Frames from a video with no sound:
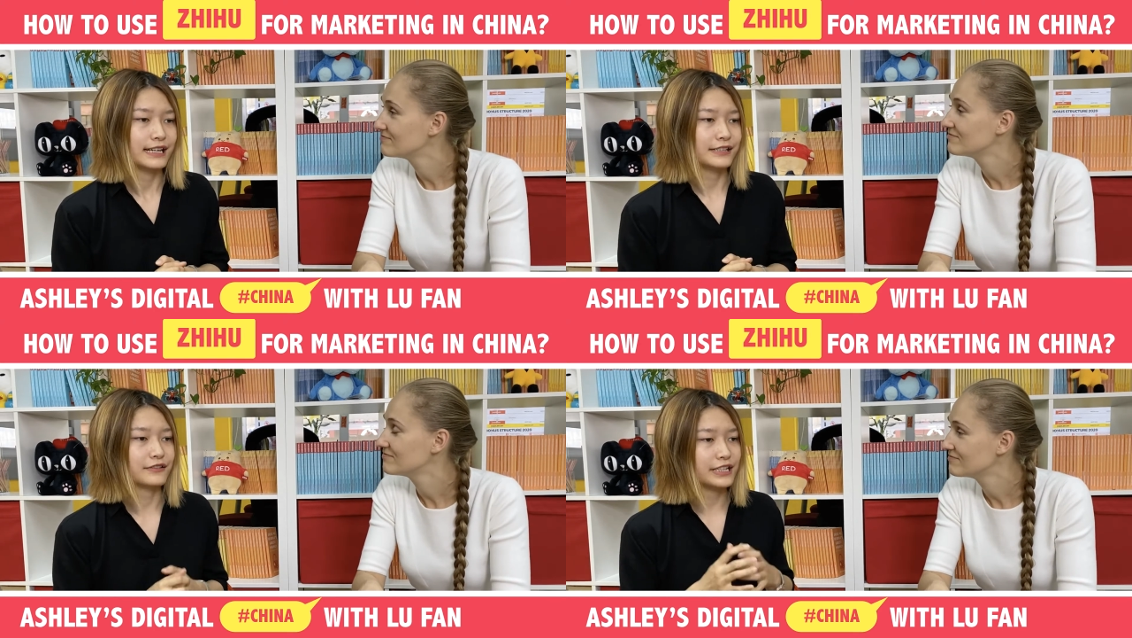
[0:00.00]

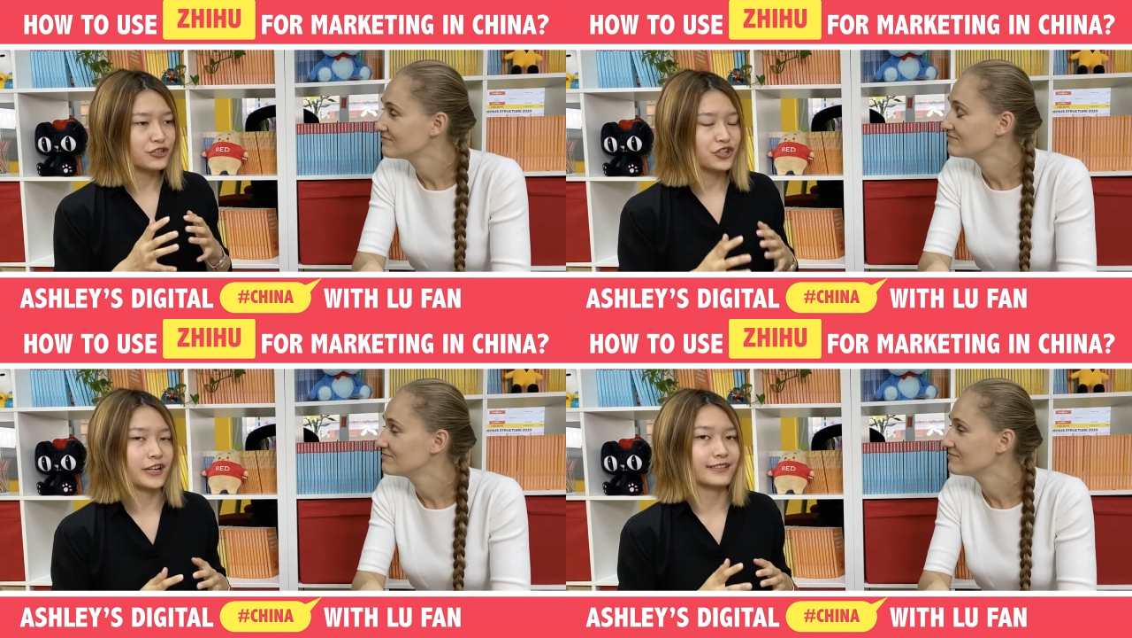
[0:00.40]
Speaker 1: So
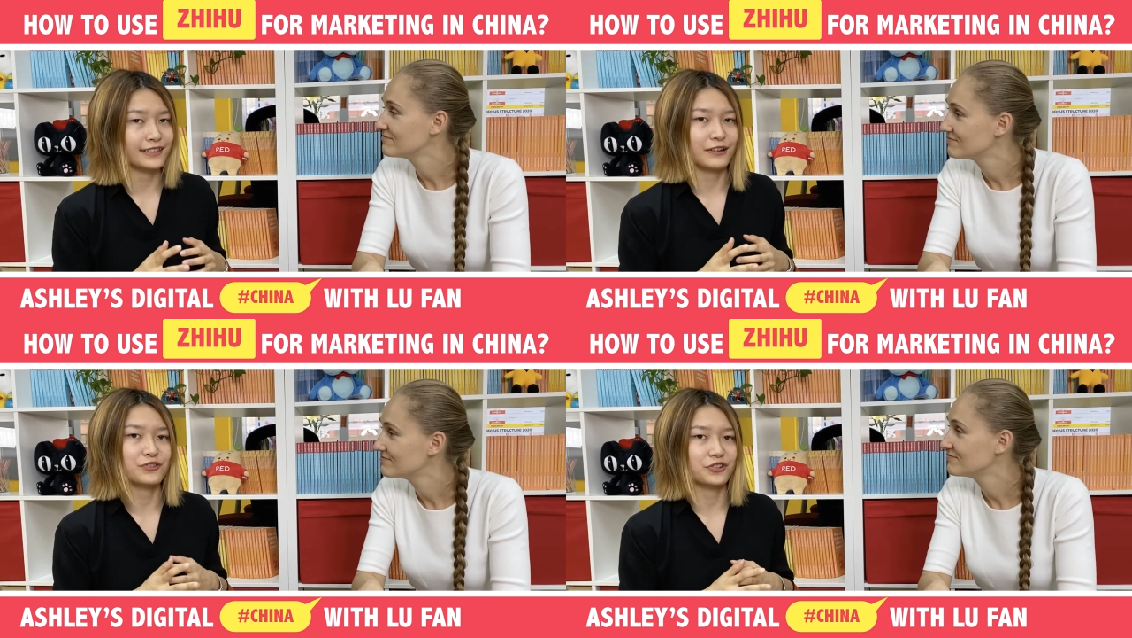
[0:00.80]
they just
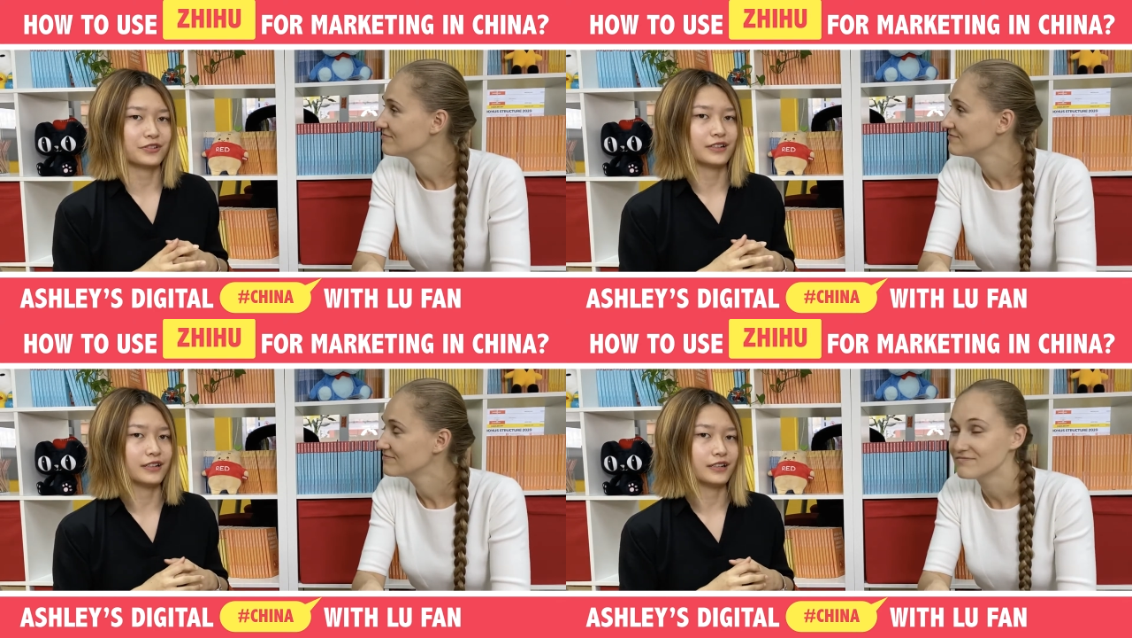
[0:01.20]
launched
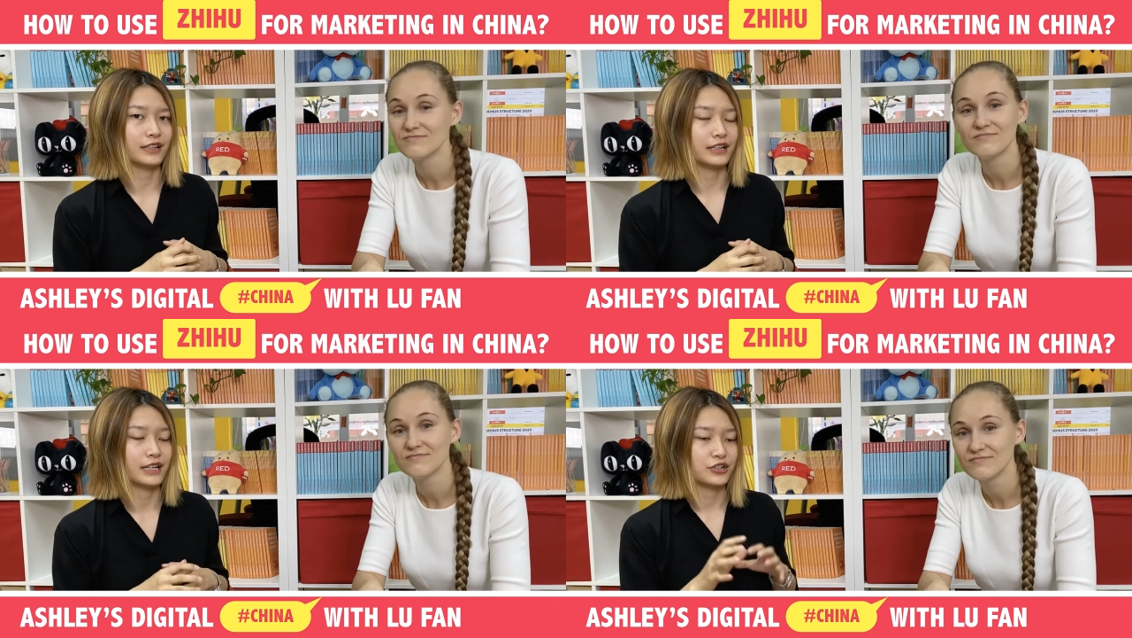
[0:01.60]
a
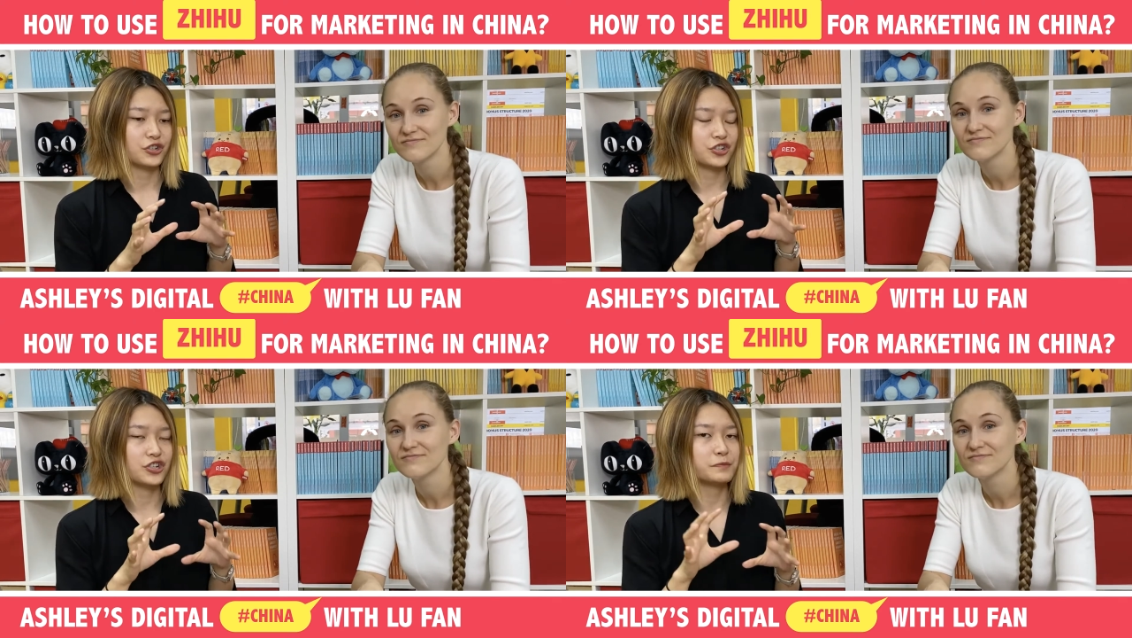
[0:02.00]
uh,
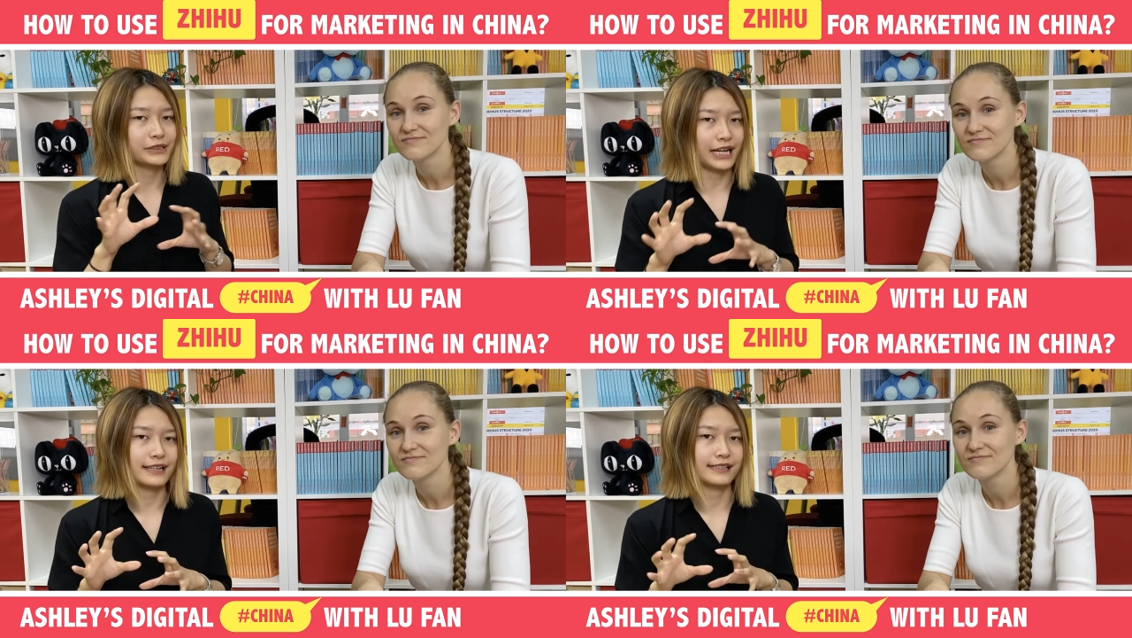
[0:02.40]
Zhi
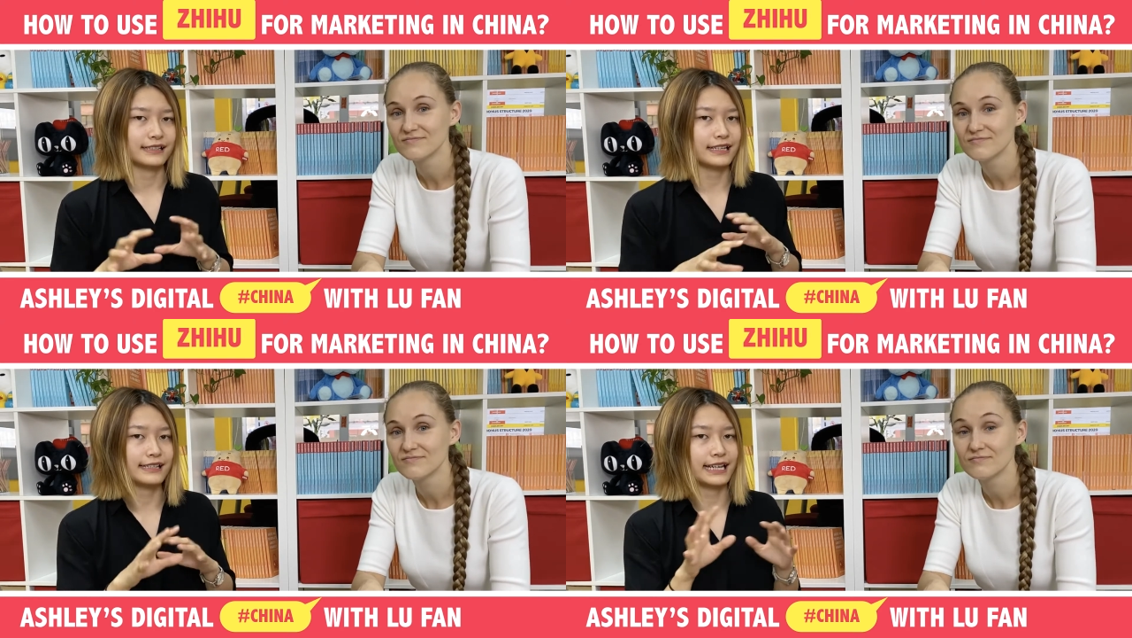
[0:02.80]
Plus,
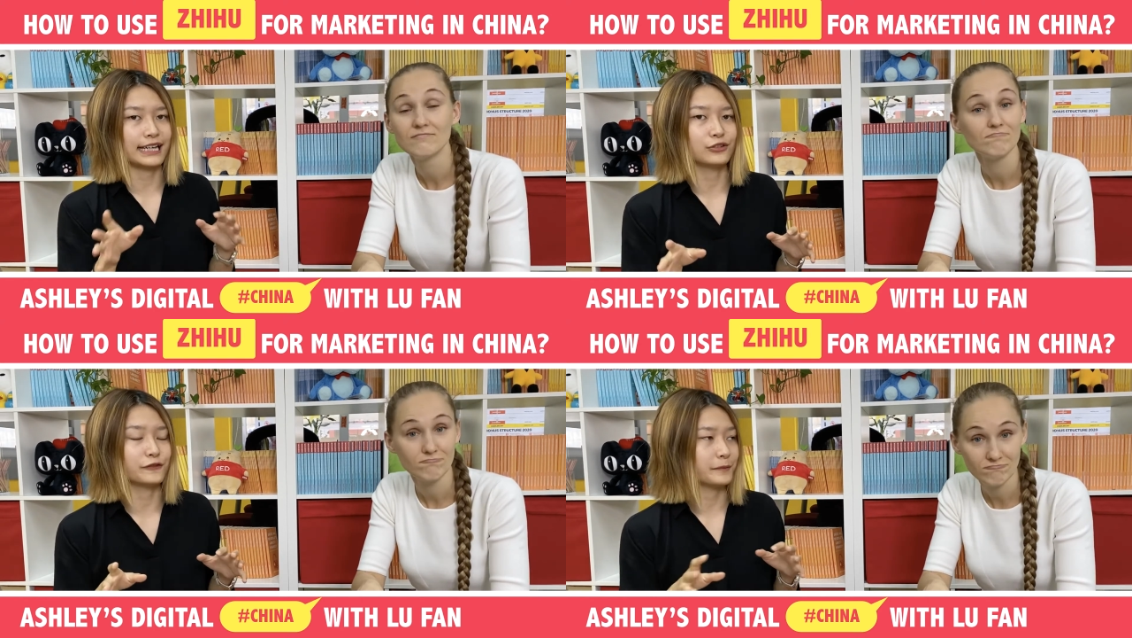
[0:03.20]
this
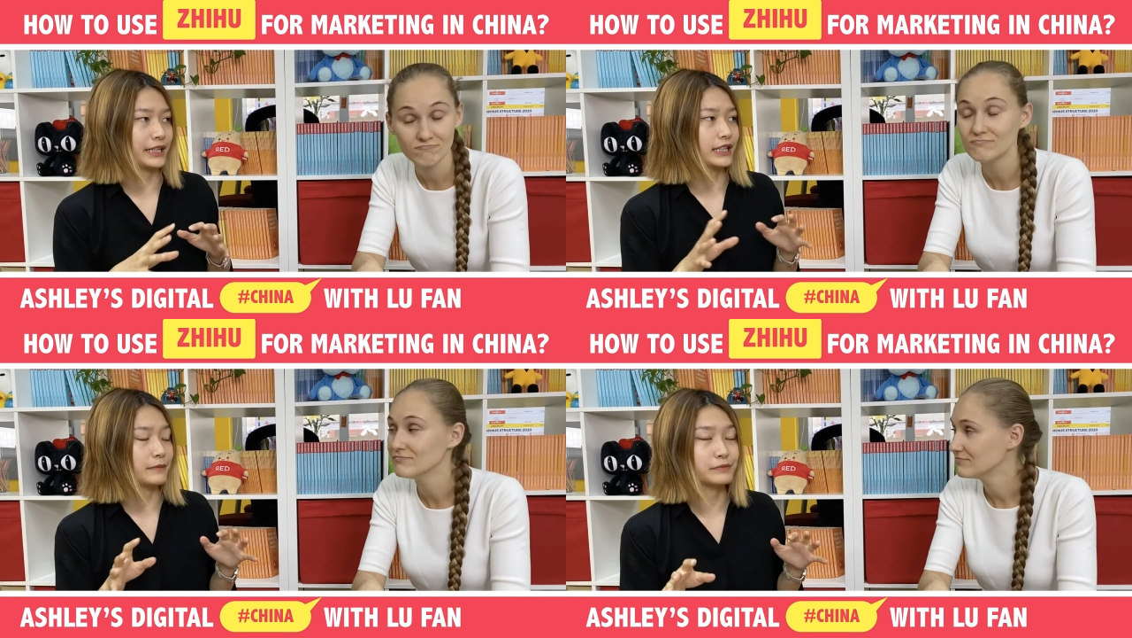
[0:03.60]
kind of
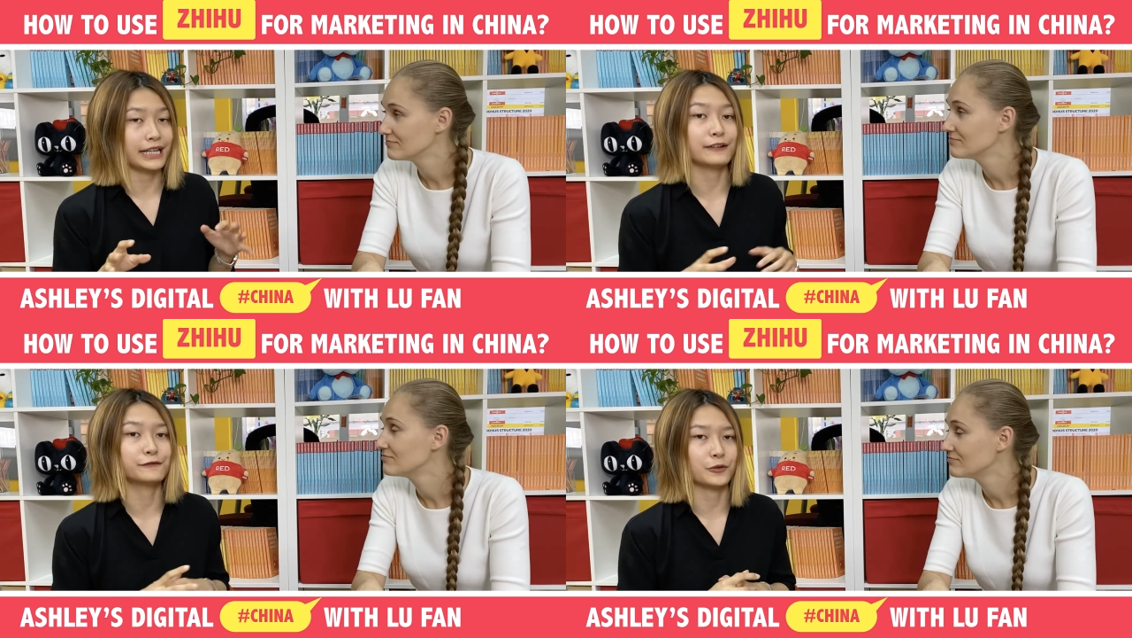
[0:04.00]
marketing mm.
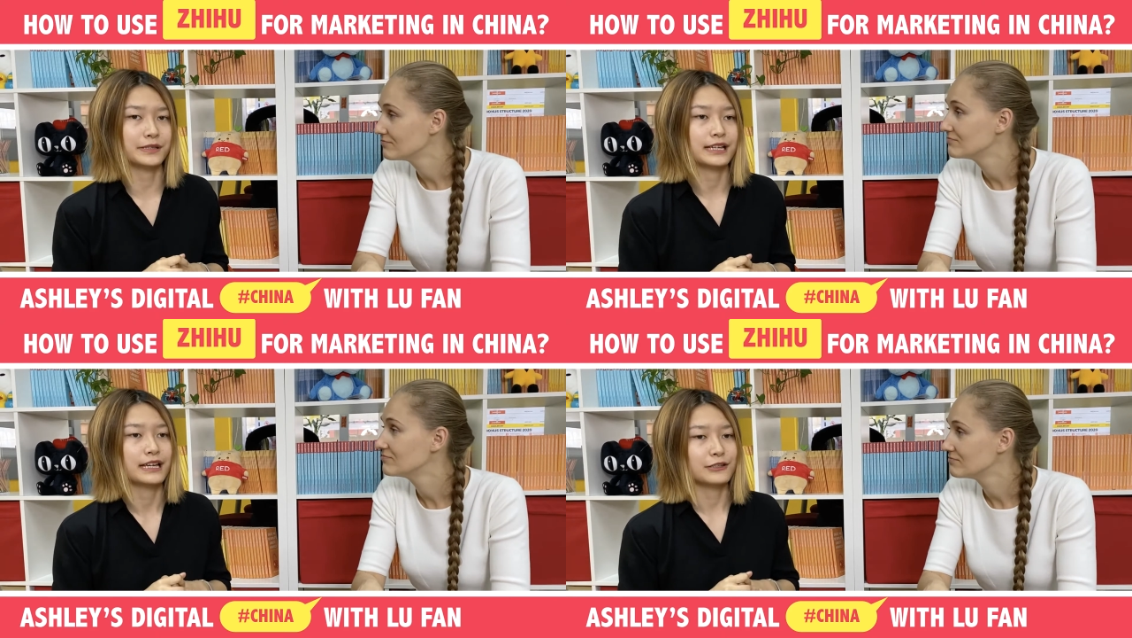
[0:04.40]
platforms.